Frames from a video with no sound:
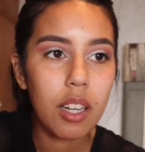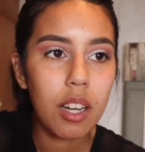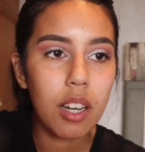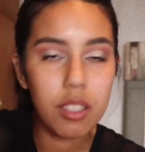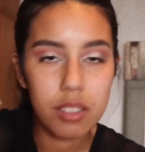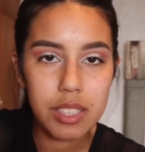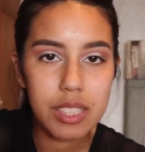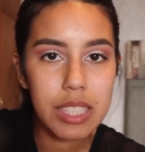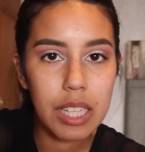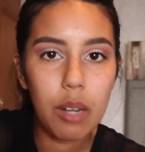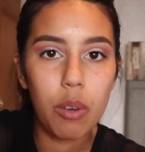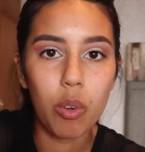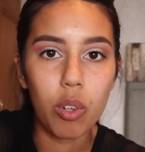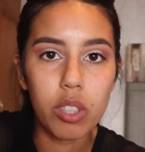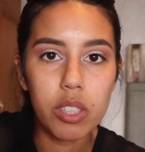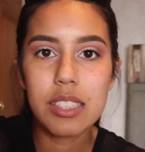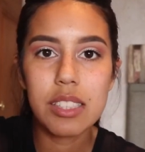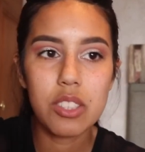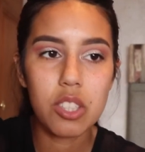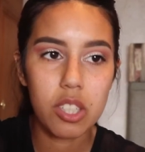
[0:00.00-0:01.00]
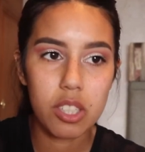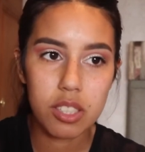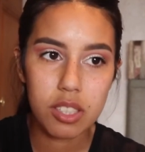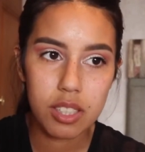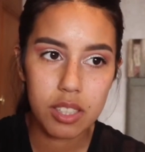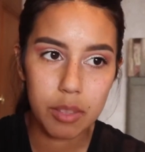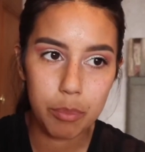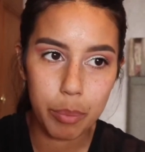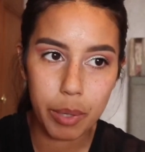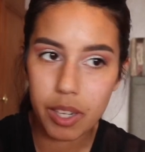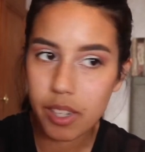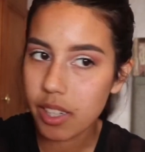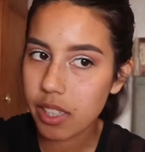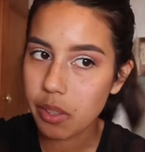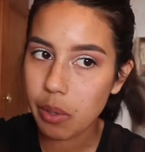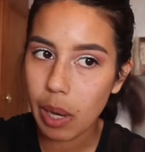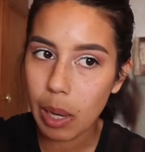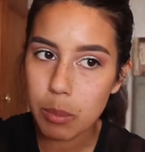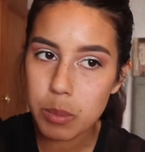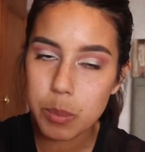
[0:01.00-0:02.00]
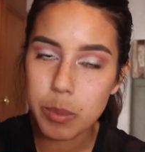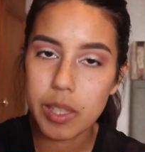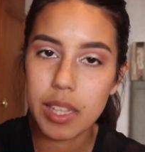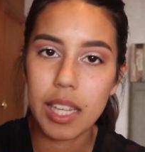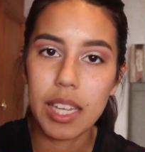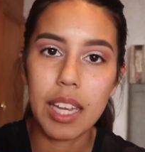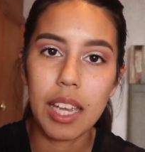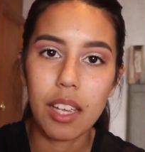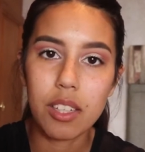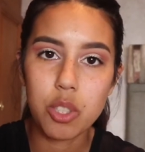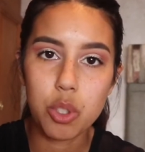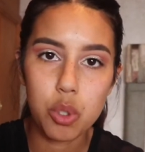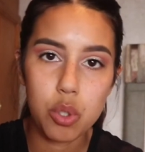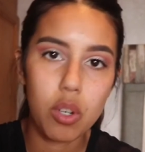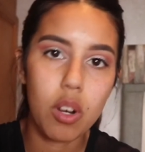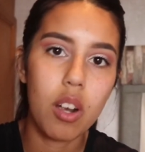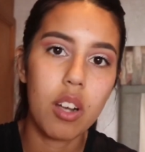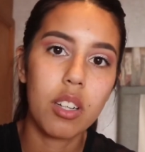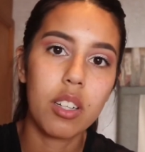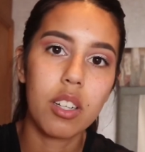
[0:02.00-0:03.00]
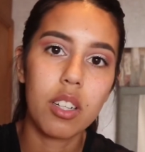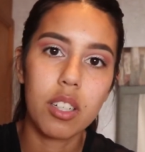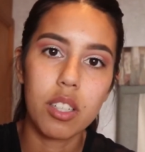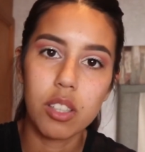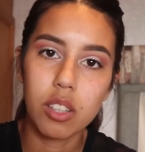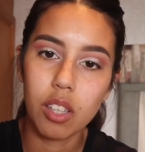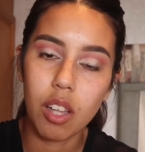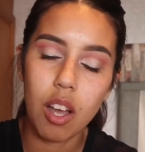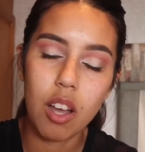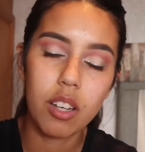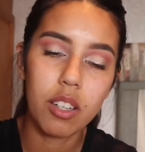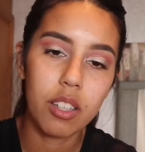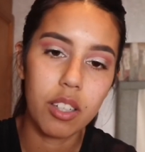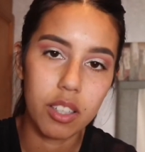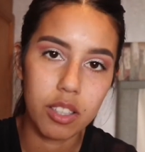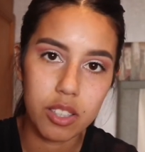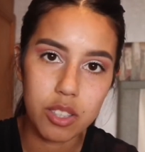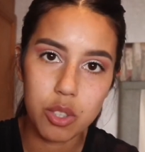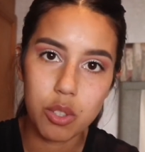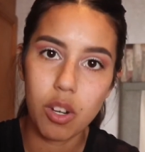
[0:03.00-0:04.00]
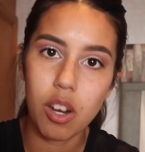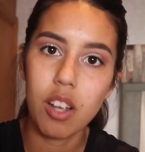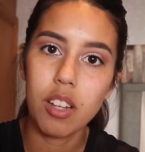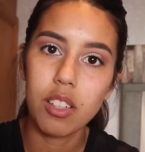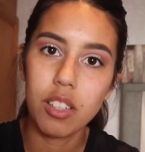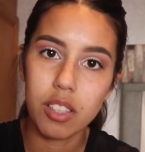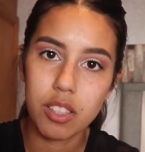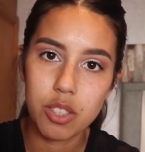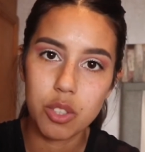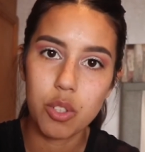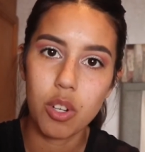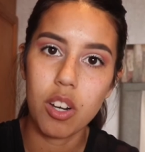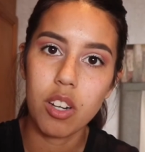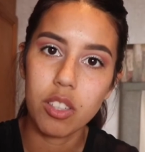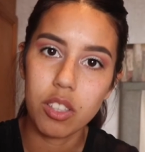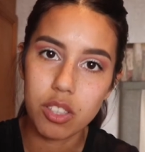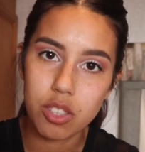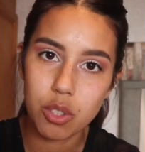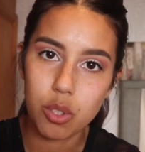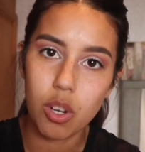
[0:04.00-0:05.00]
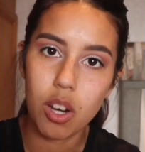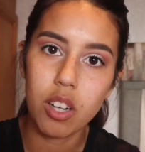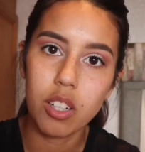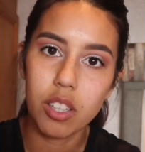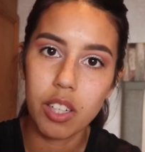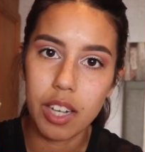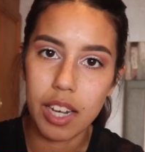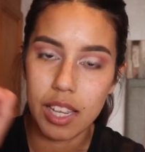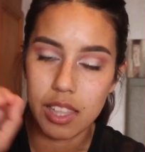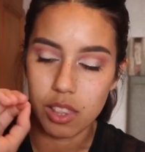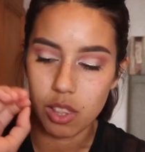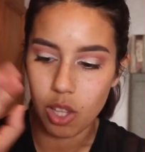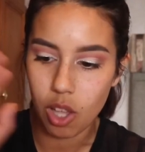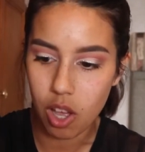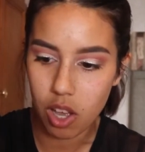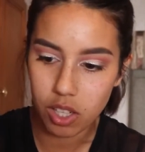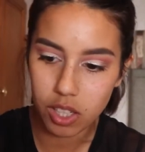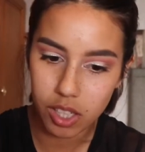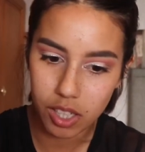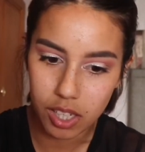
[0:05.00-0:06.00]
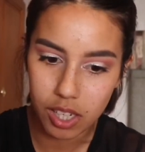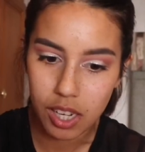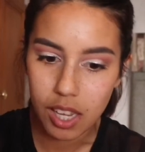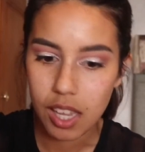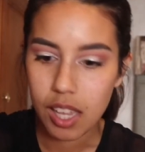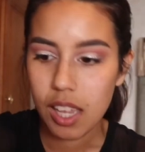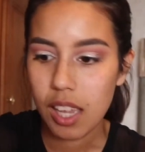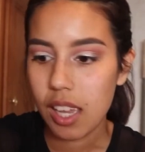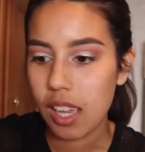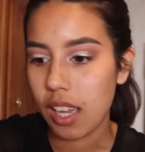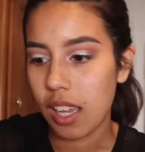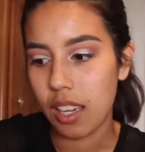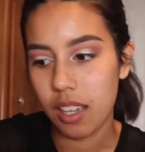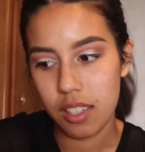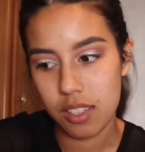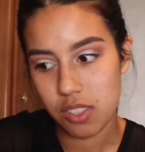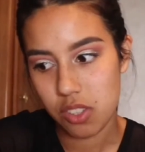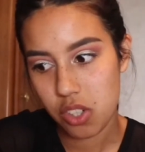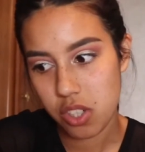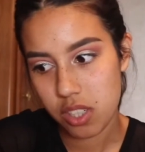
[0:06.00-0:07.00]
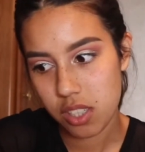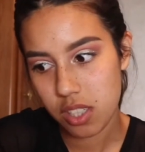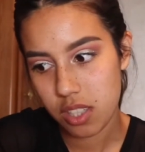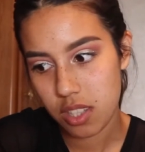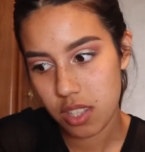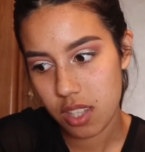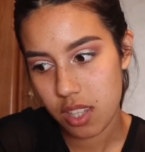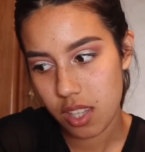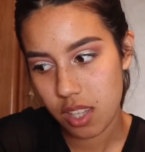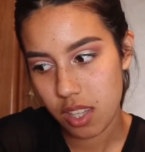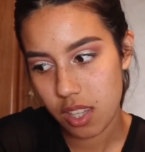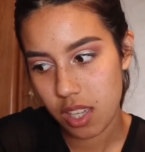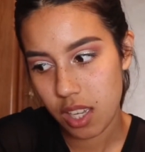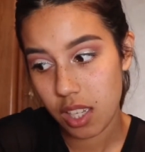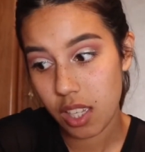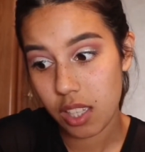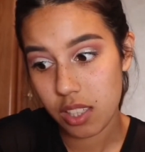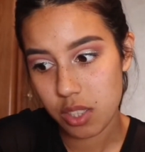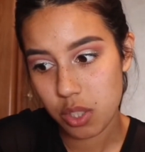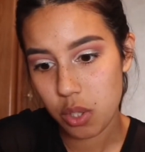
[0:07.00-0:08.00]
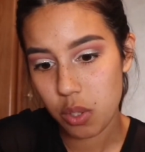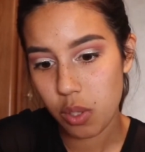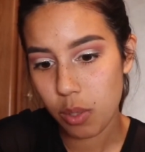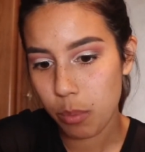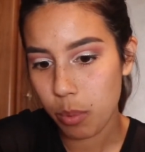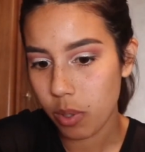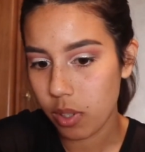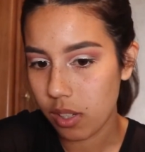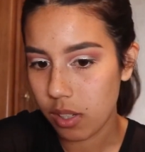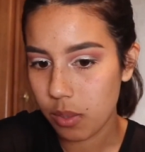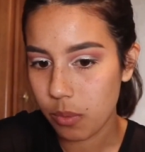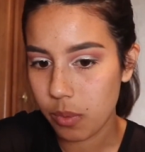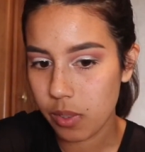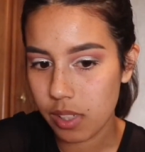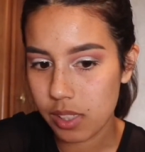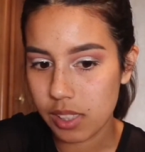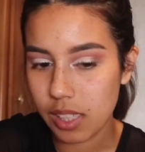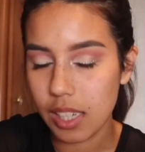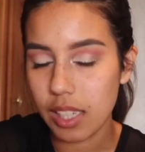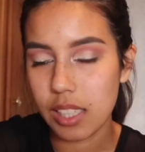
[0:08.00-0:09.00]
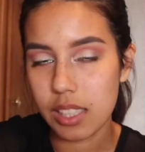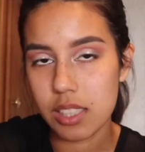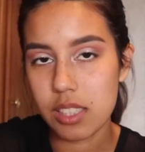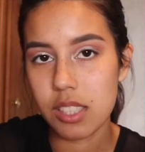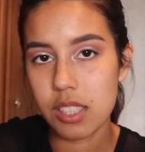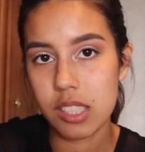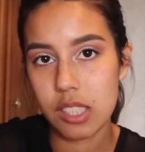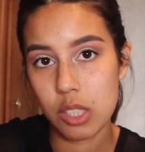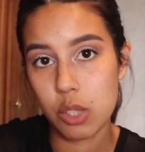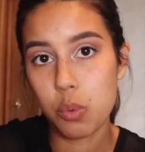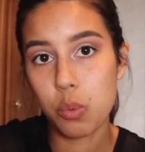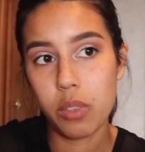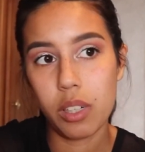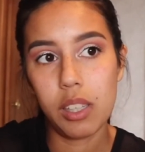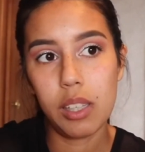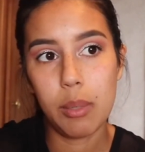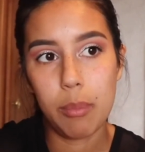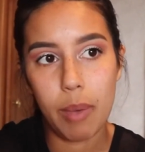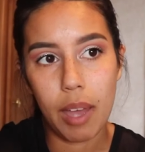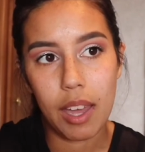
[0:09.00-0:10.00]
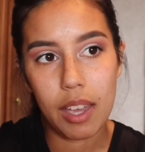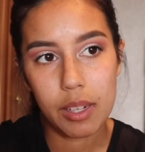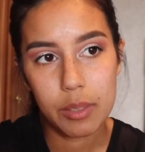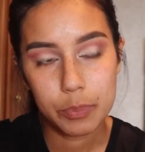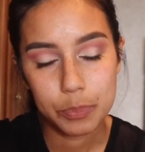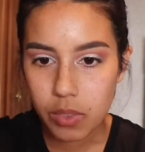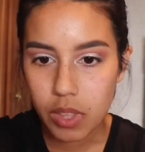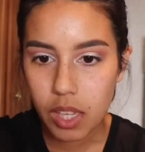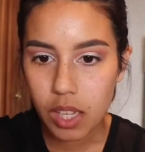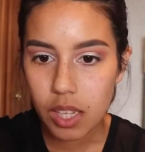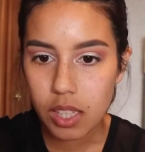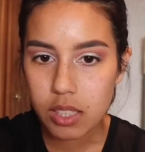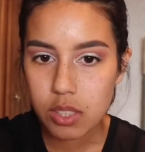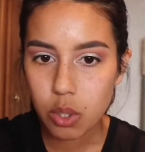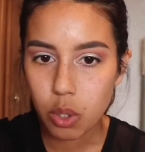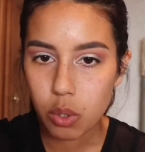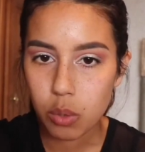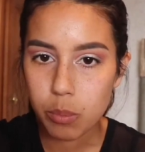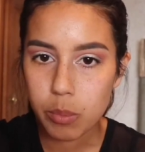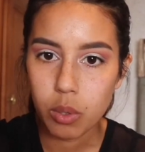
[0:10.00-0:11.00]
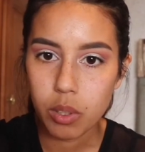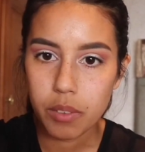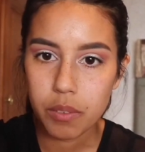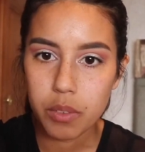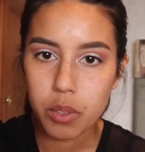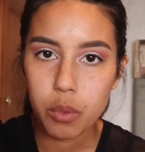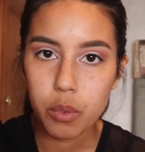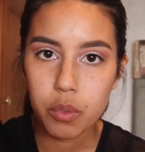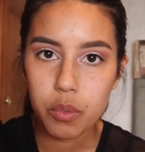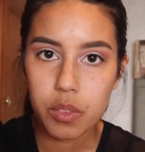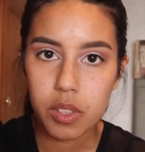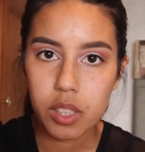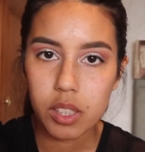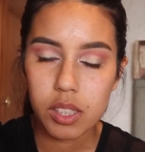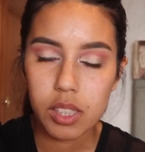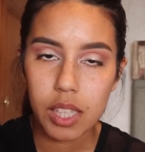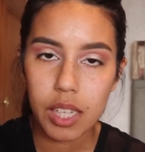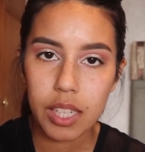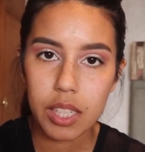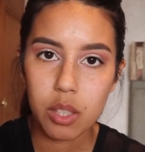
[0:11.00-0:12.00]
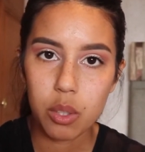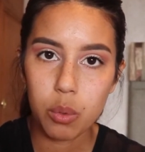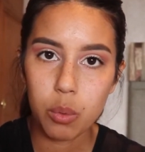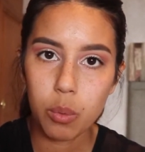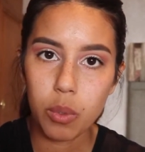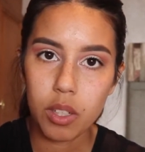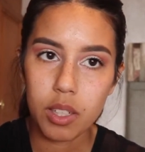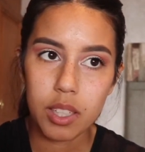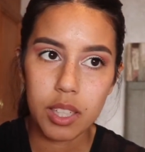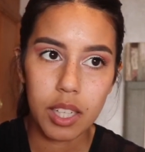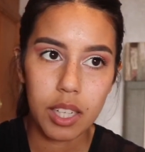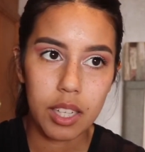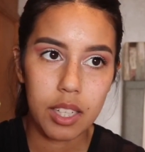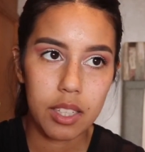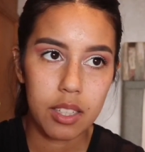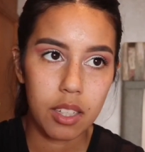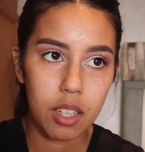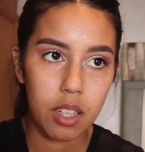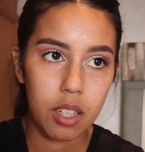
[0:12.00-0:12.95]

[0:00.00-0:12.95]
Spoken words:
on steroids. It's just period cramps, but they get stronger, longer, stronger, and longer. And it gets to the point where like it's really bad. They told me if you feel like you want to get